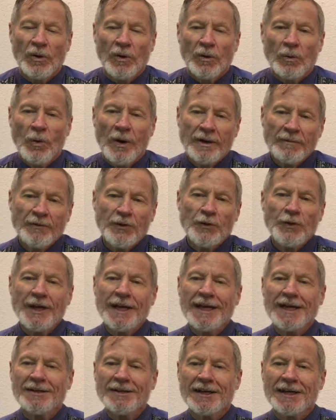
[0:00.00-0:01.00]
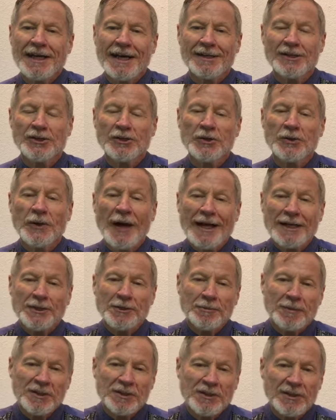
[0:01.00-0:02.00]
What if you need to get to a
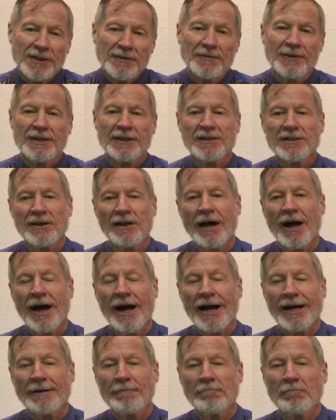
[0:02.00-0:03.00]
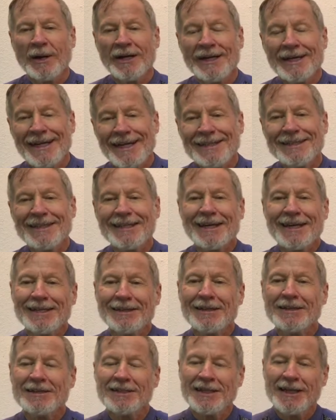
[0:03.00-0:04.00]
specific slide, but it isn't in
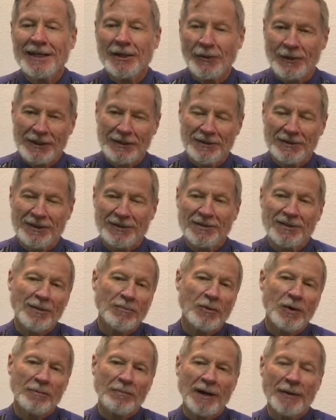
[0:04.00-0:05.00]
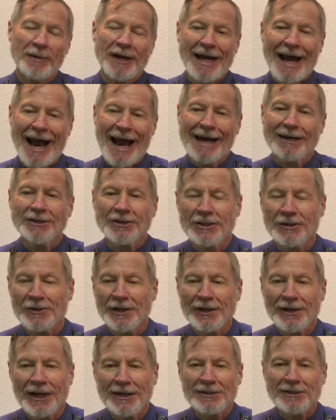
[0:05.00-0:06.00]
the sequence, and someone maybe asked you,
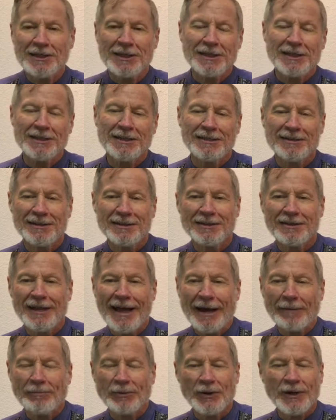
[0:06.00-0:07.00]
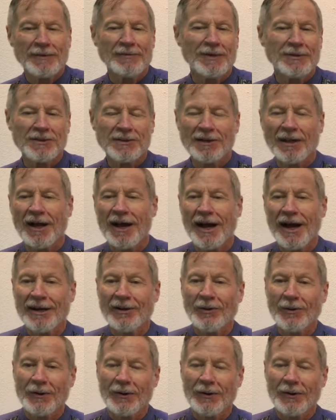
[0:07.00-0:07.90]
"Can I see that previous slide?"